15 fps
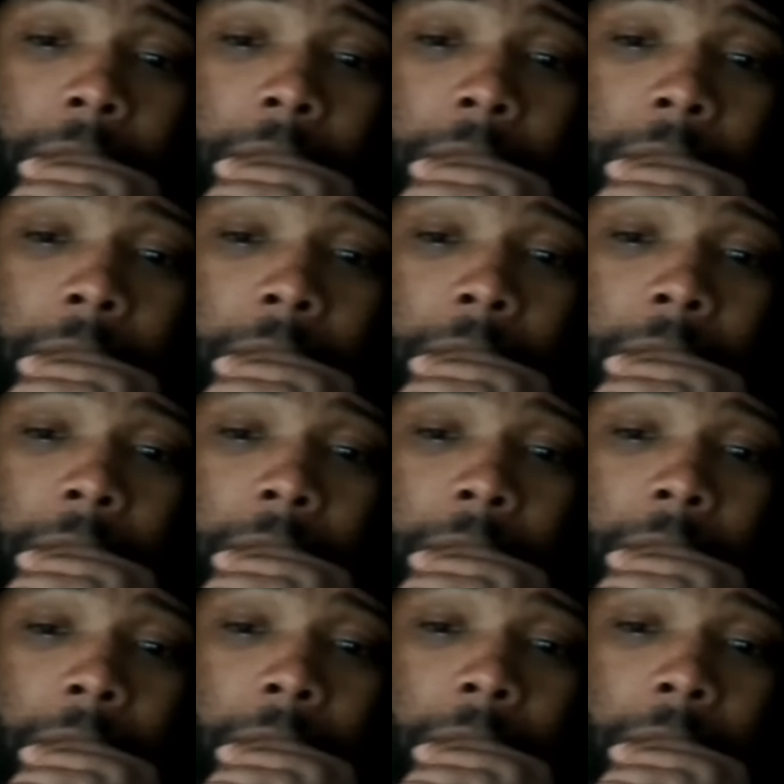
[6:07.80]

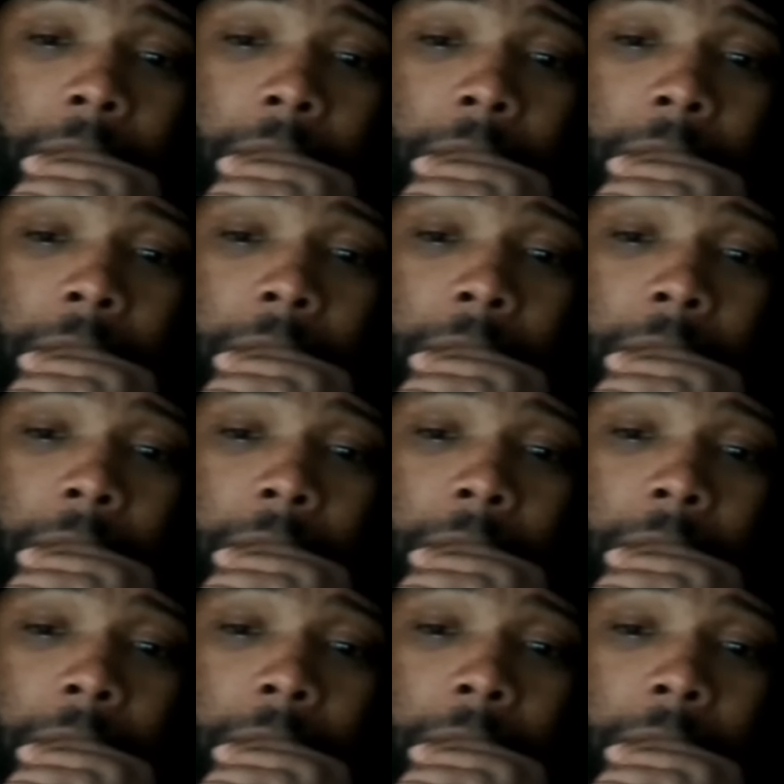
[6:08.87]

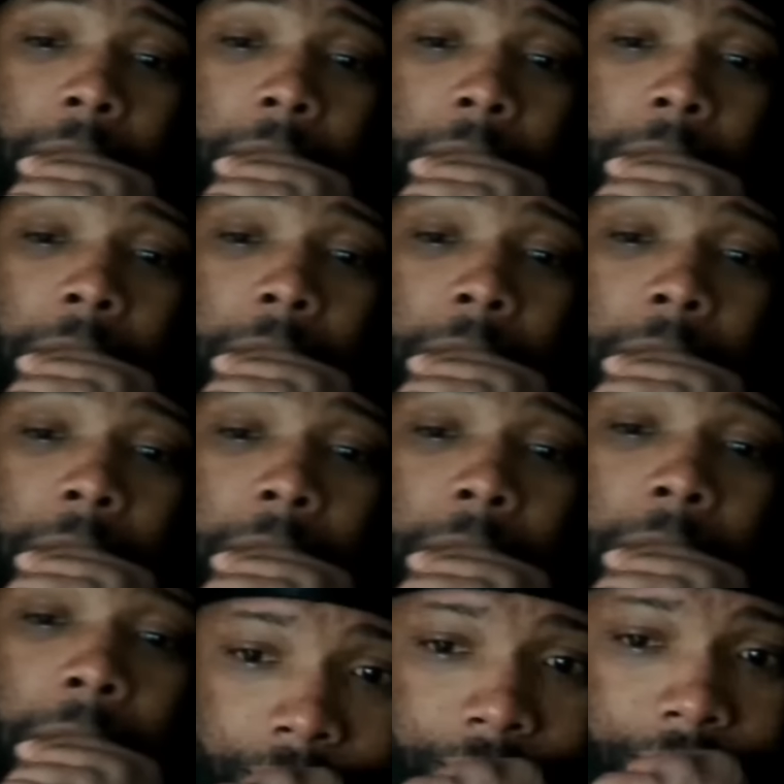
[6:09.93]

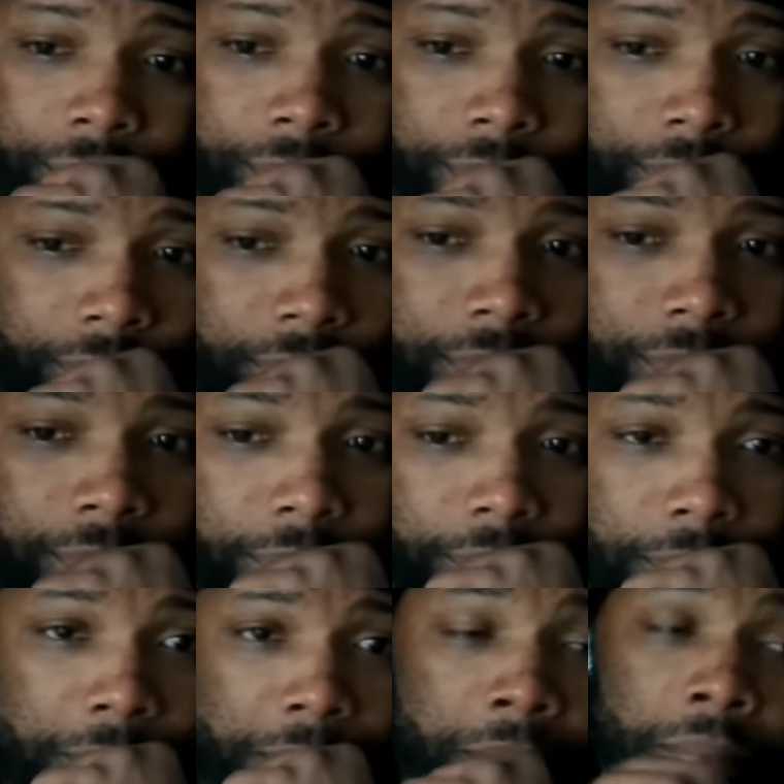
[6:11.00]
No one is speaking in this clip.